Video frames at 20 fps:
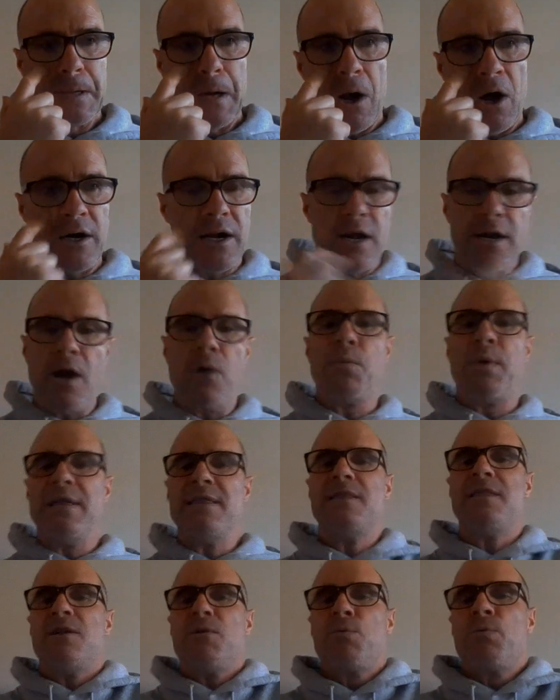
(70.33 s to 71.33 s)
I don't know
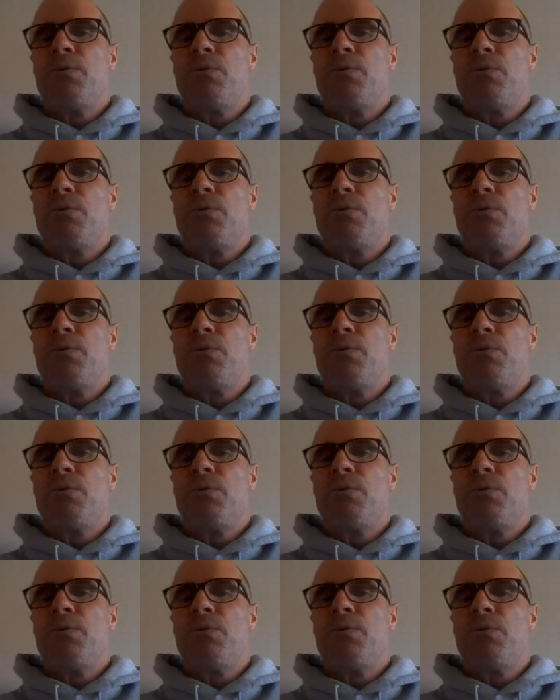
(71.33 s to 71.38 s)
when the